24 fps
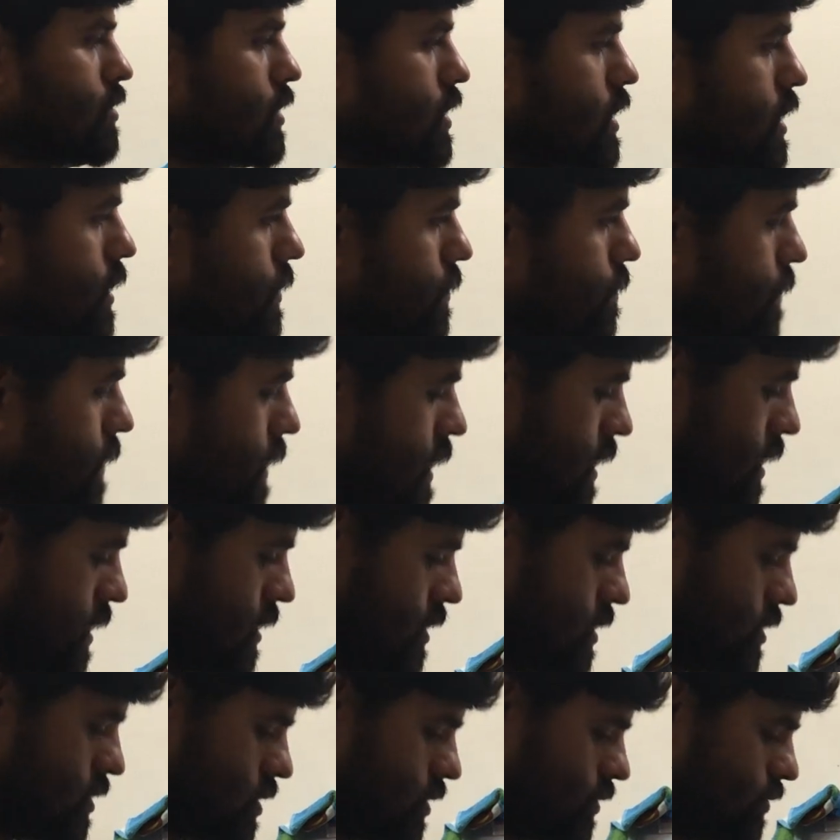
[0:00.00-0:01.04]
Okay,
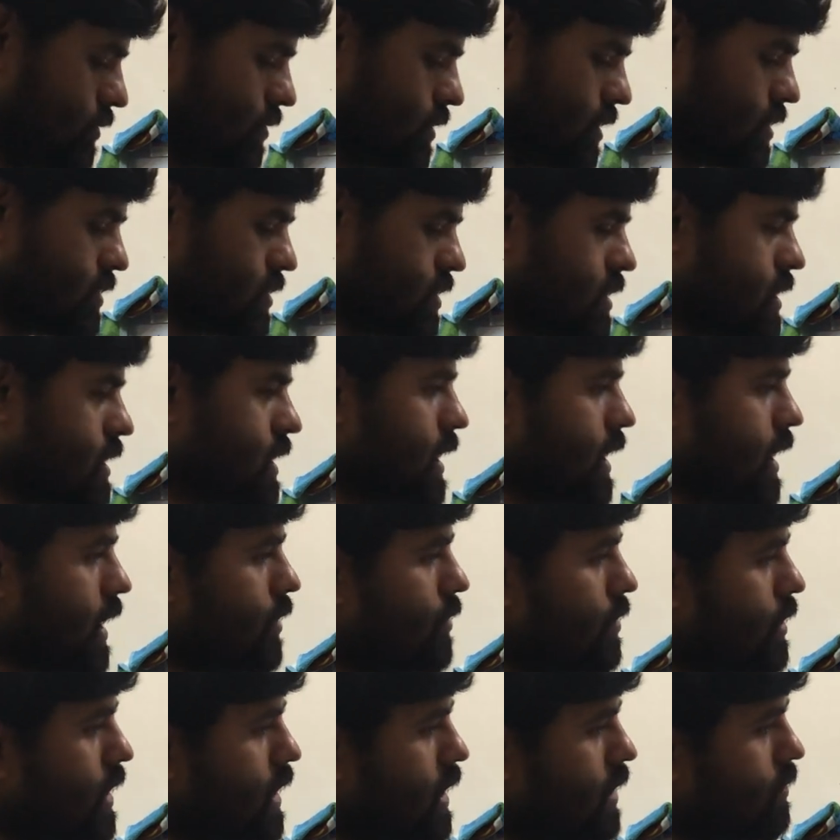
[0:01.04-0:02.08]
so first thing,
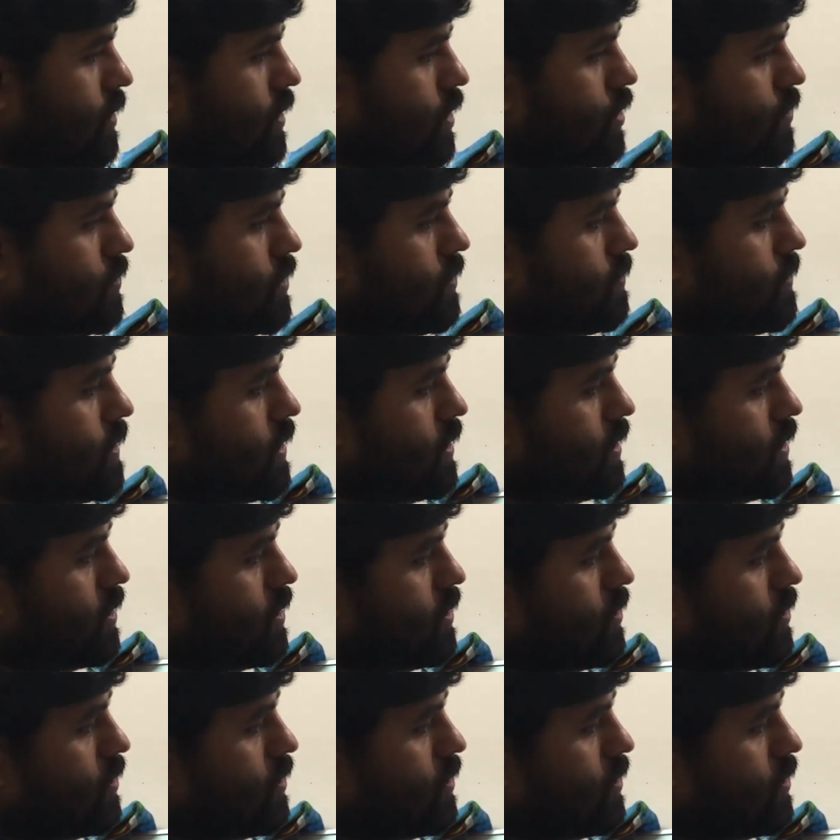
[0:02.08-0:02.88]
whenever you will be